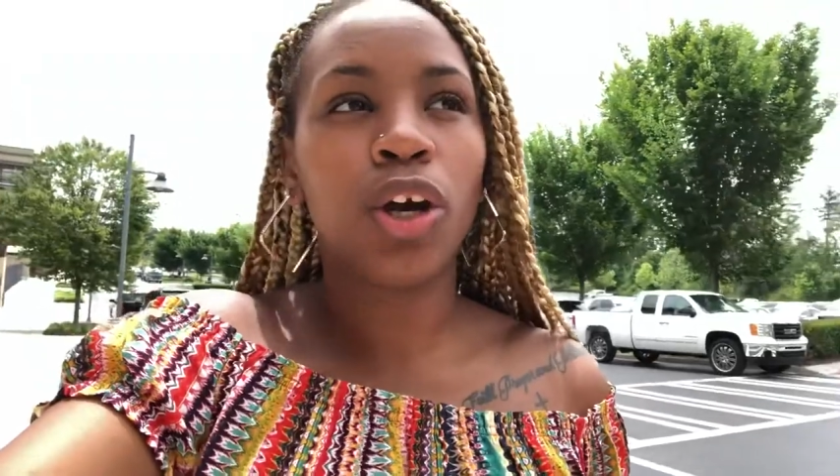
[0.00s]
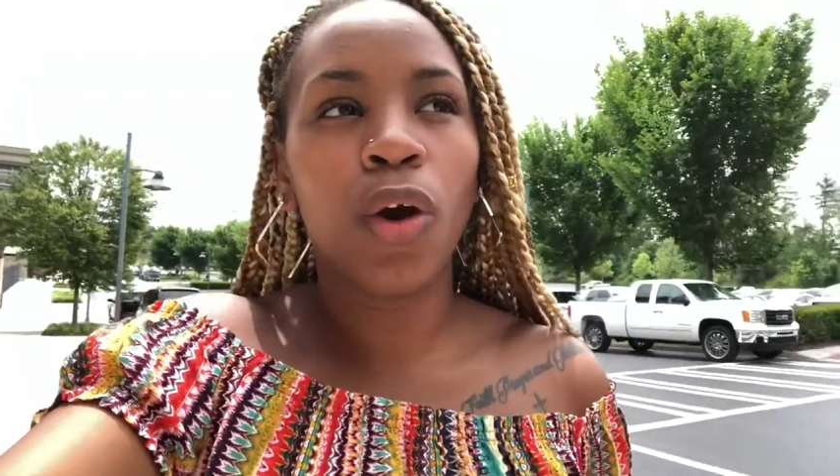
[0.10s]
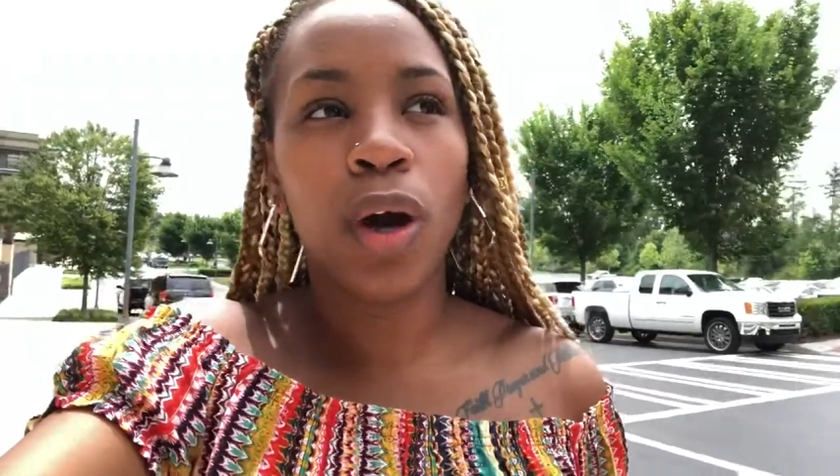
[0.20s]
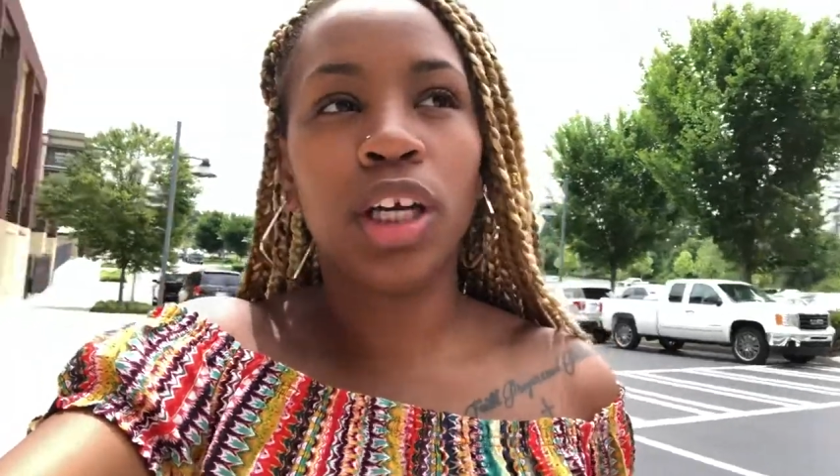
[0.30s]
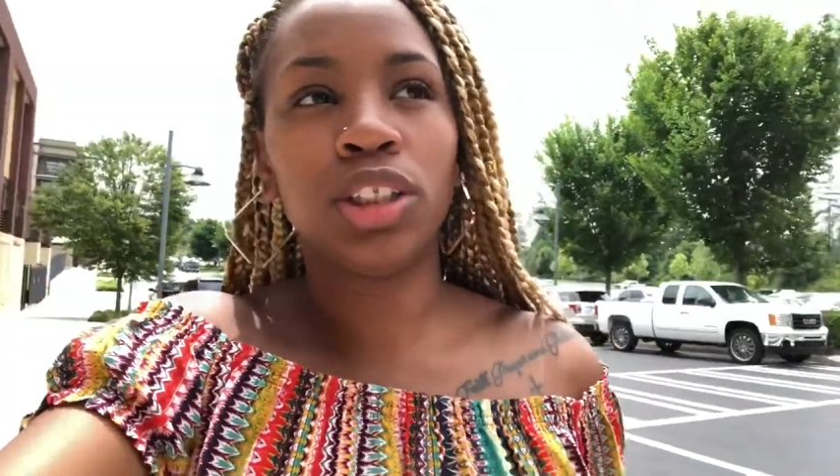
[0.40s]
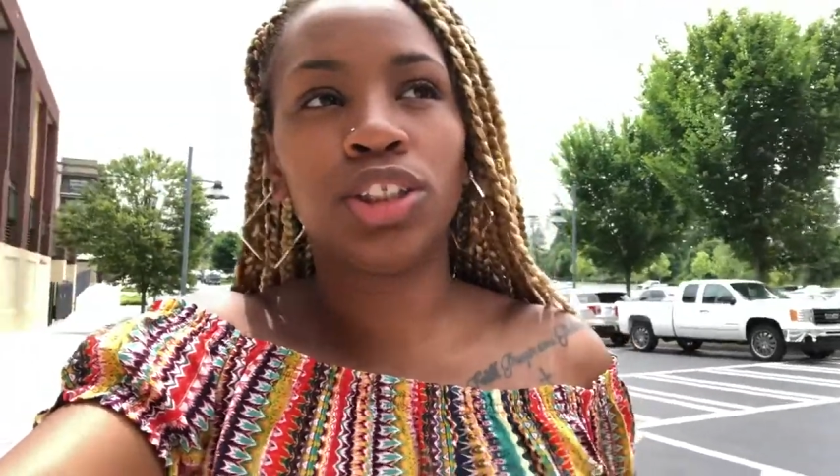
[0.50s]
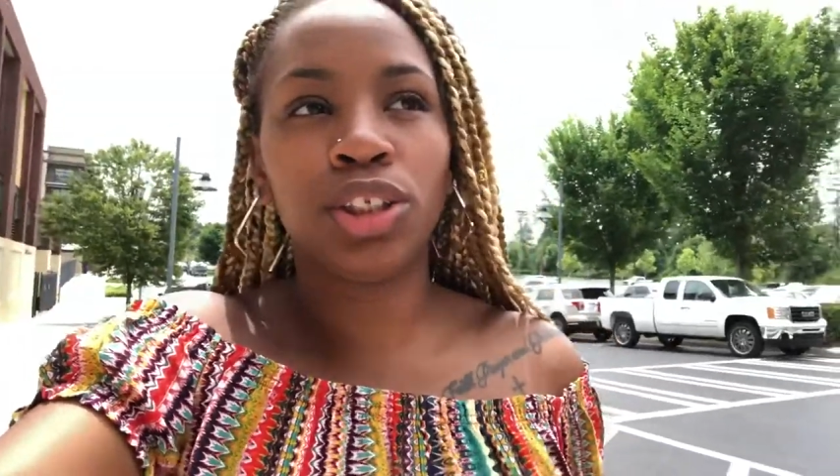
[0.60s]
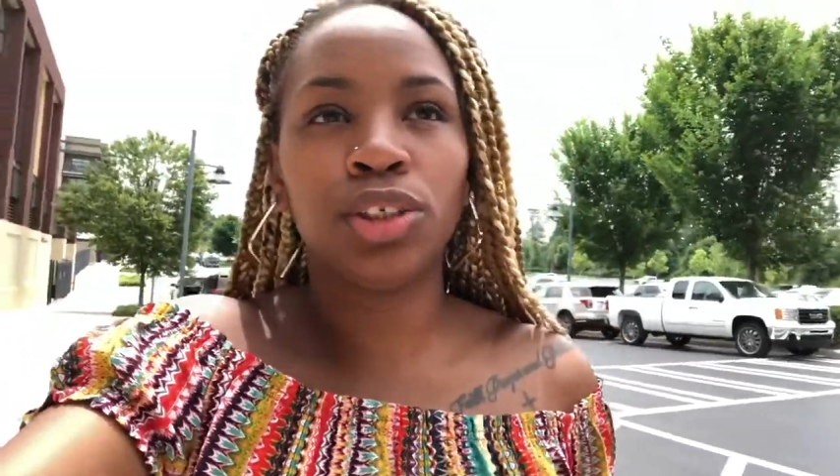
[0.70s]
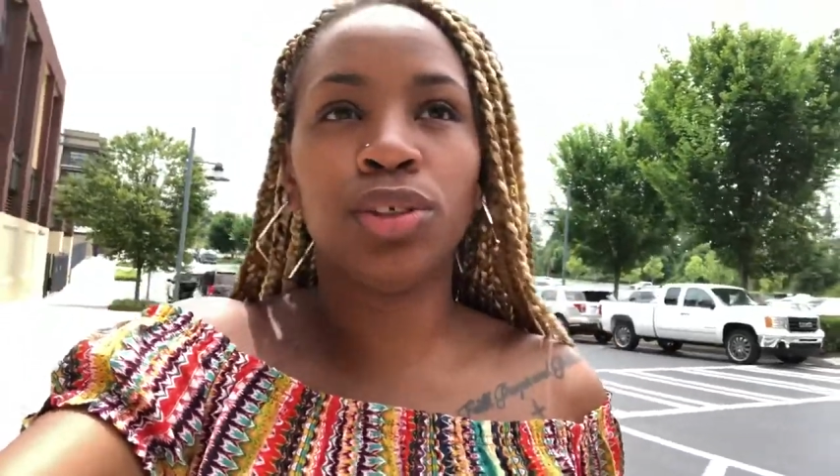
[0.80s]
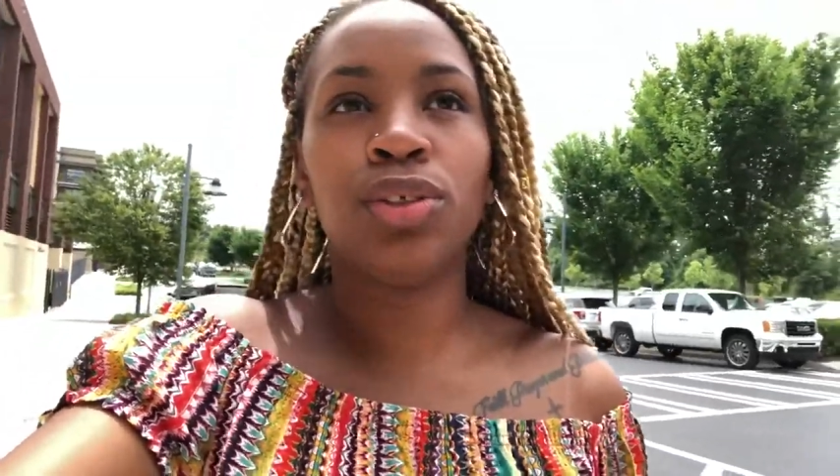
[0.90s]
going
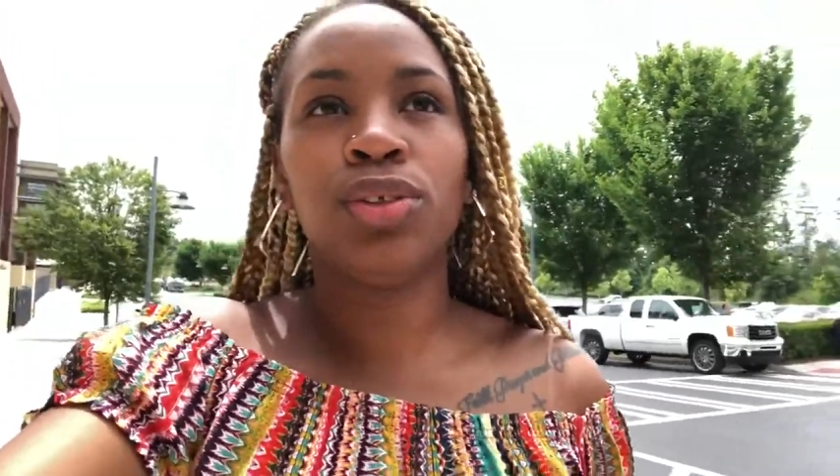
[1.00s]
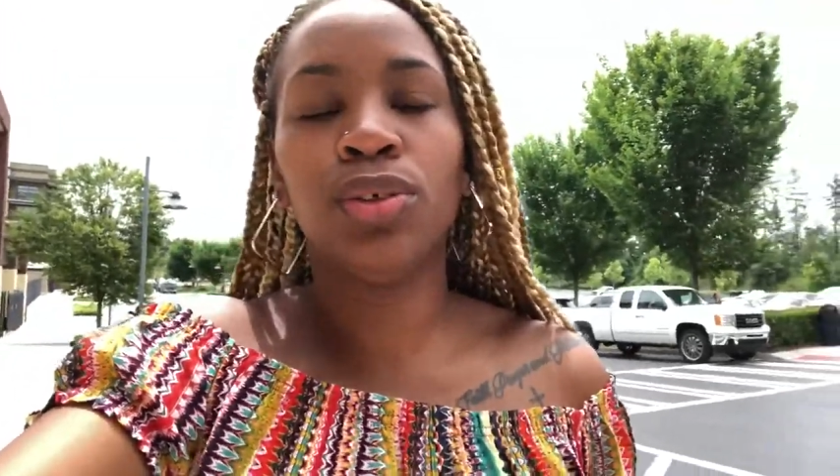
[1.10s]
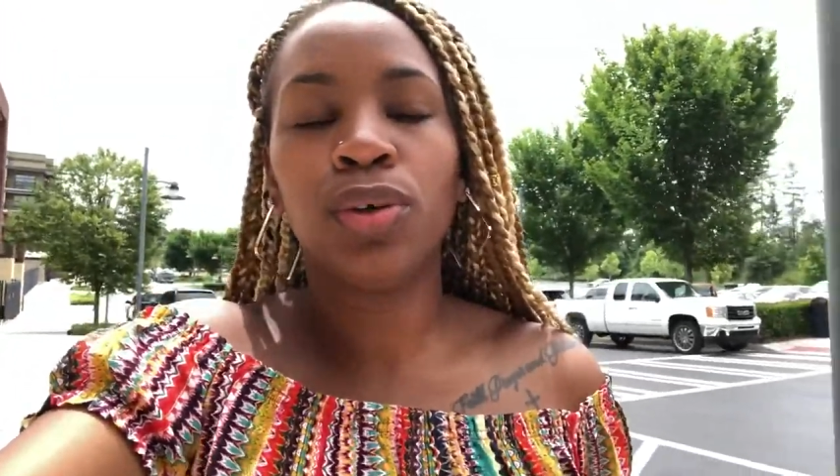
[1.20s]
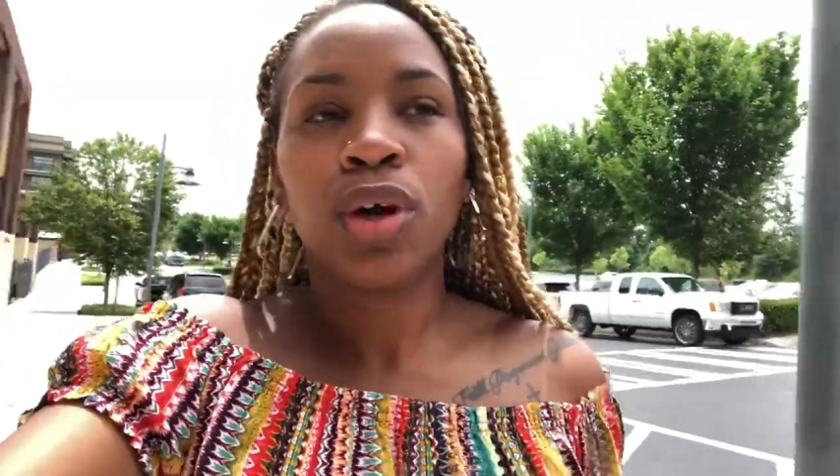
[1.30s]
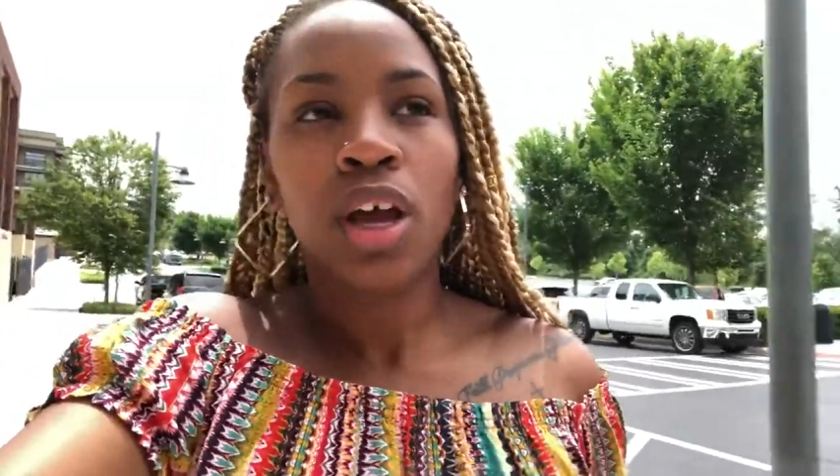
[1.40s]
to